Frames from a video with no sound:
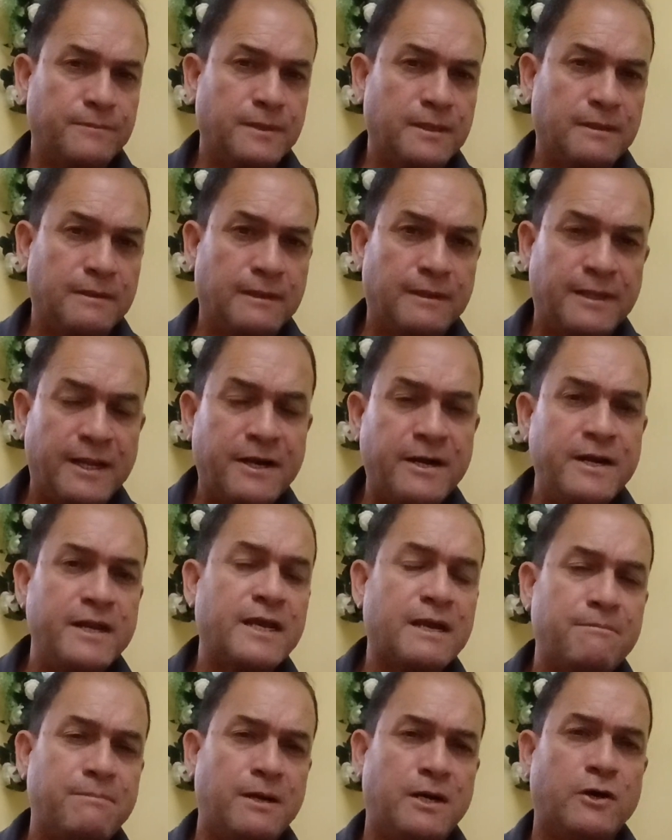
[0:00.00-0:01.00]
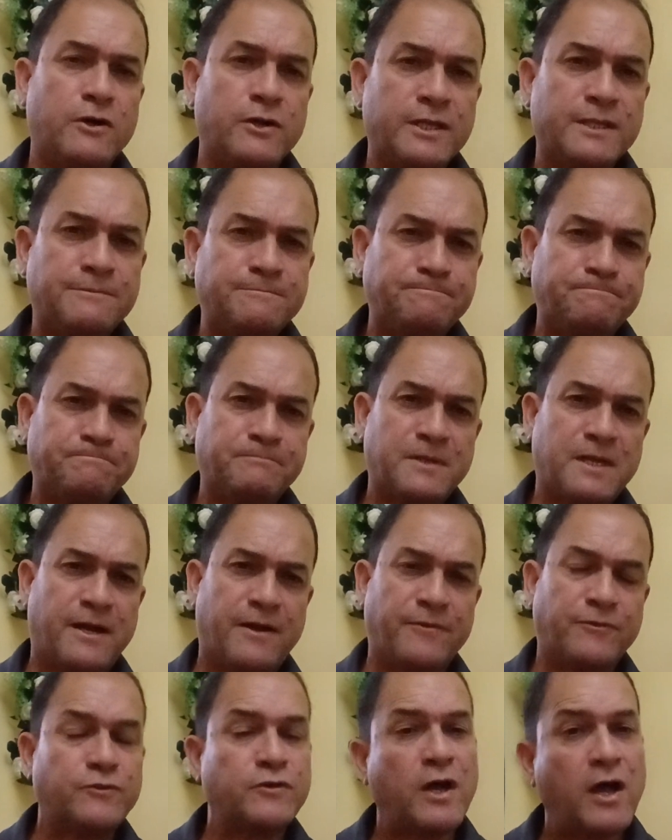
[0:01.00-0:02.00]
learning about it
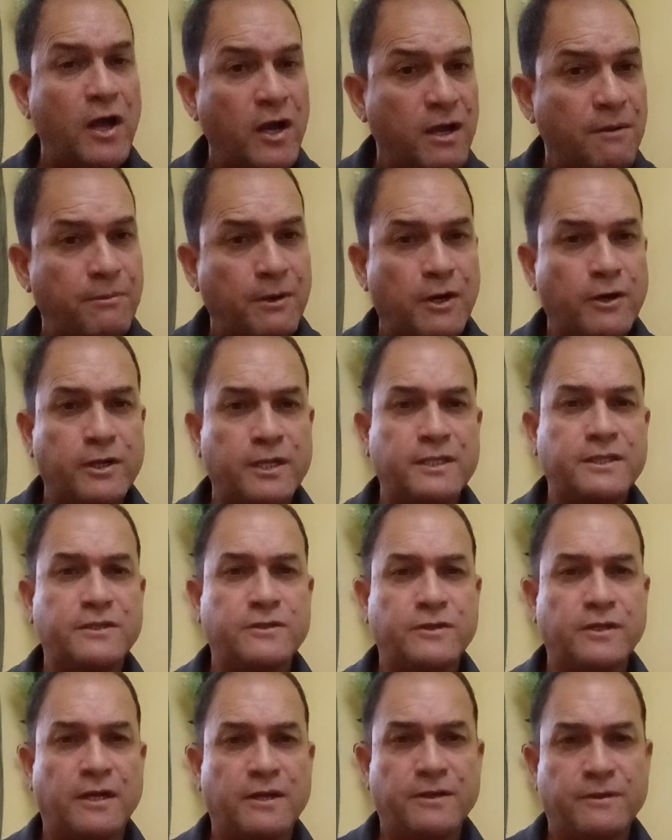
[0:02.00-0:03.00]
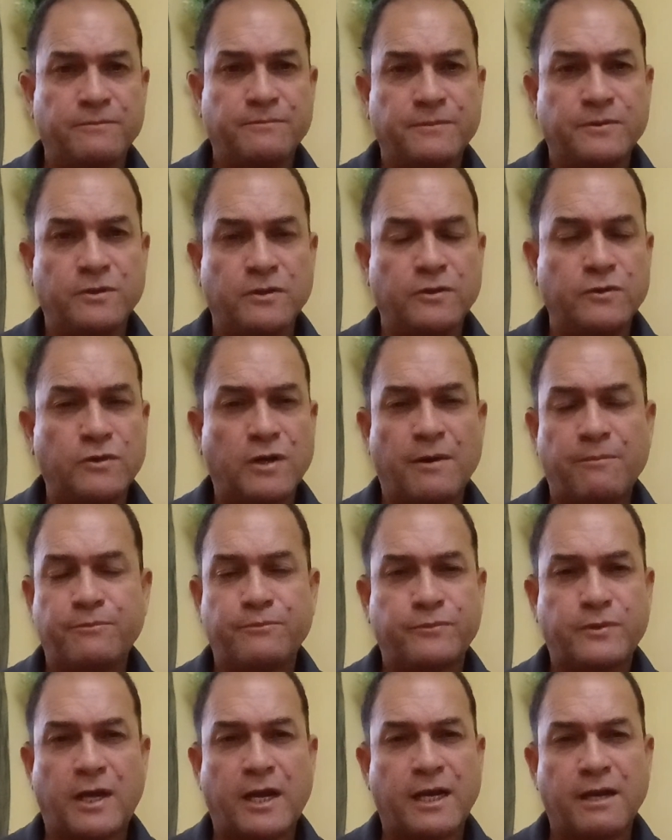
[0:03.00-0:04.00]
and talk about it. You
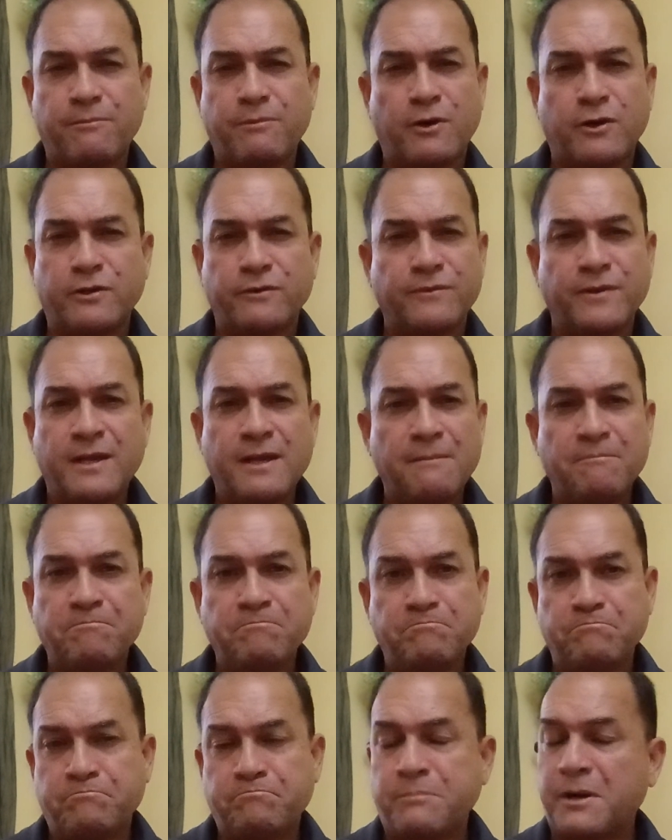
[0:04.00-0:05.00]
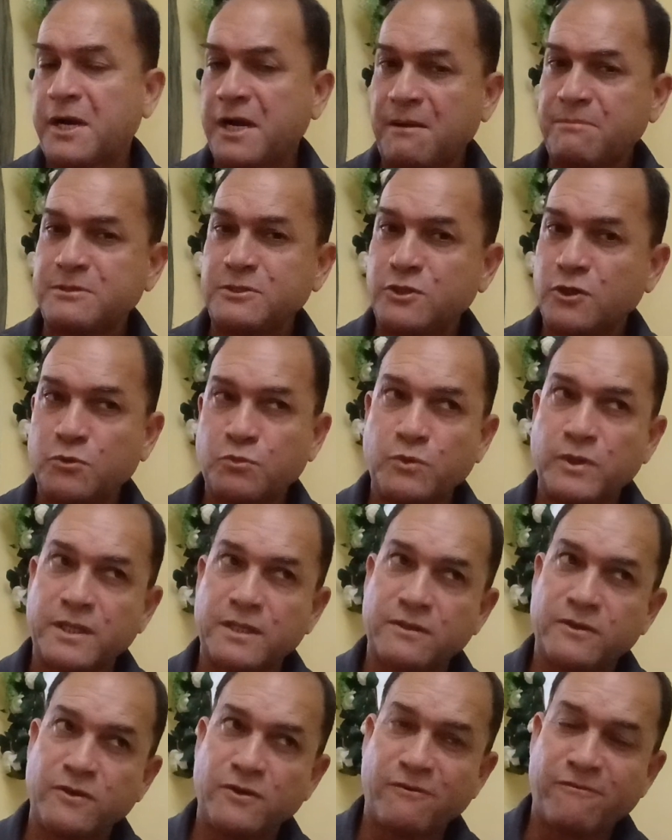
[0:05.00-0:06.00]
have talk about it, perhaps not
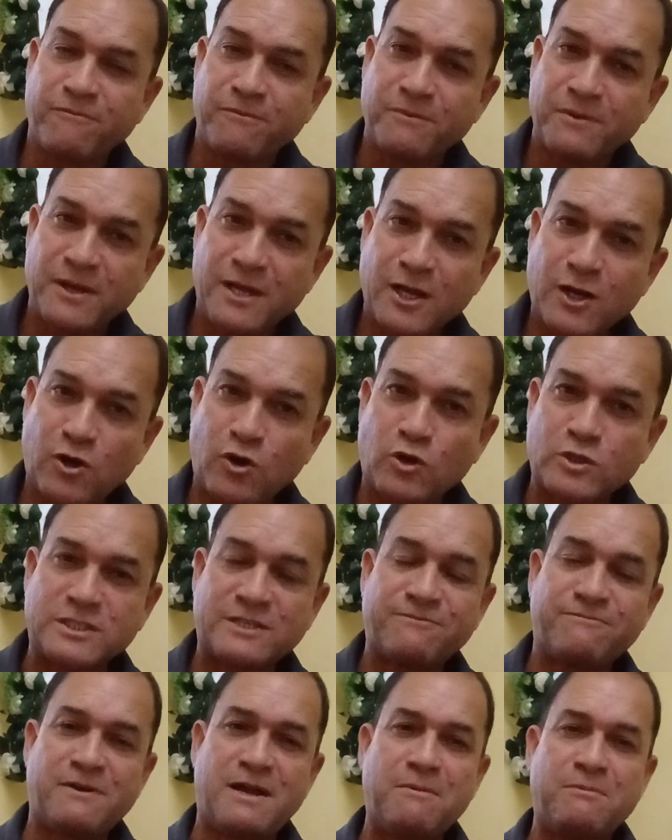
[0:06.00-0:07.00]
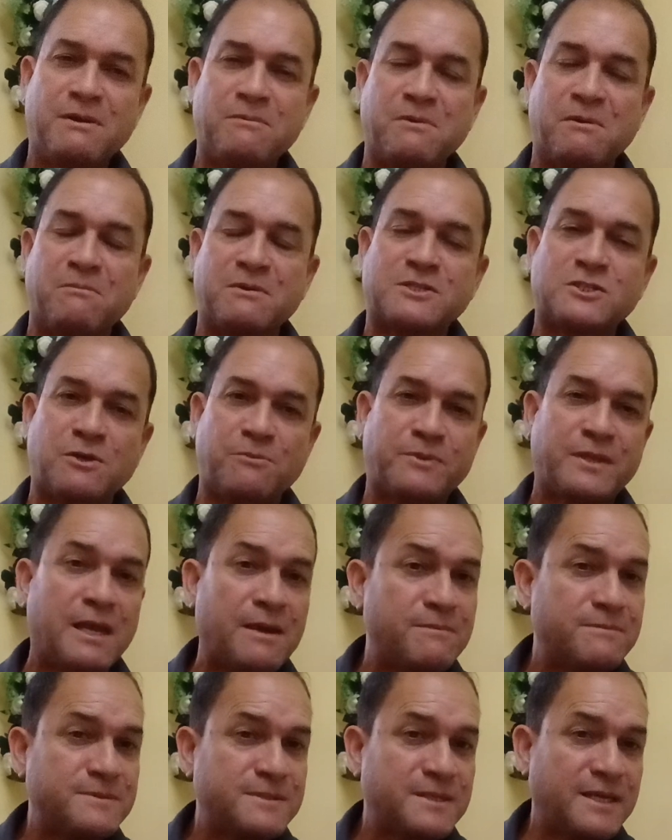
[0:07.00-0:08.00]
with your closest family members.
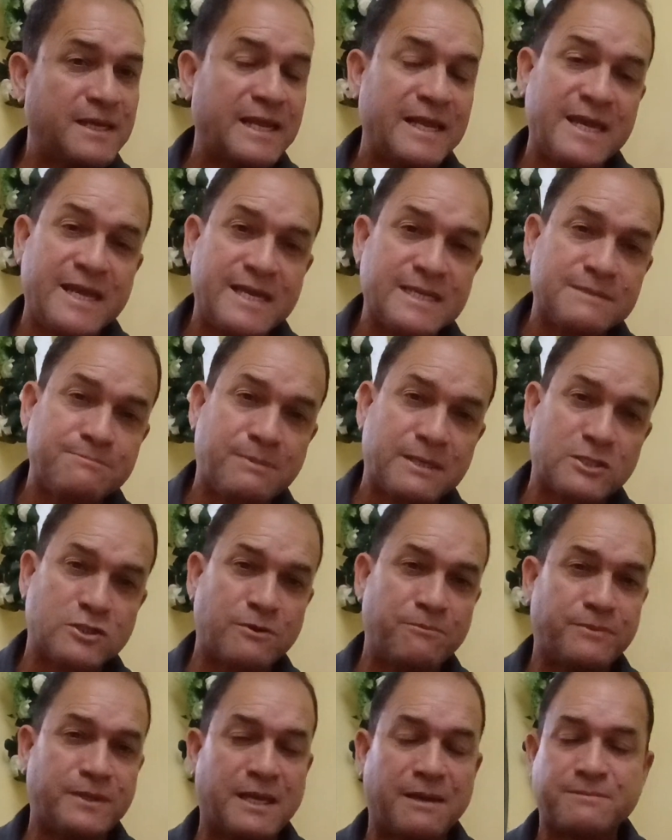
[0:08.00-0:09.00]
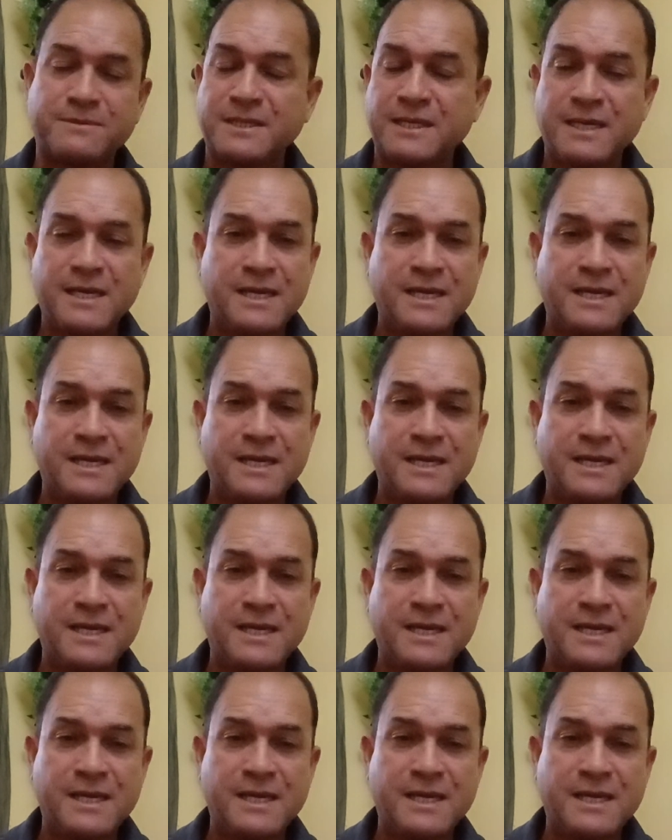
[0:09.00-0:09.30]
Sometimes it is, but sometimes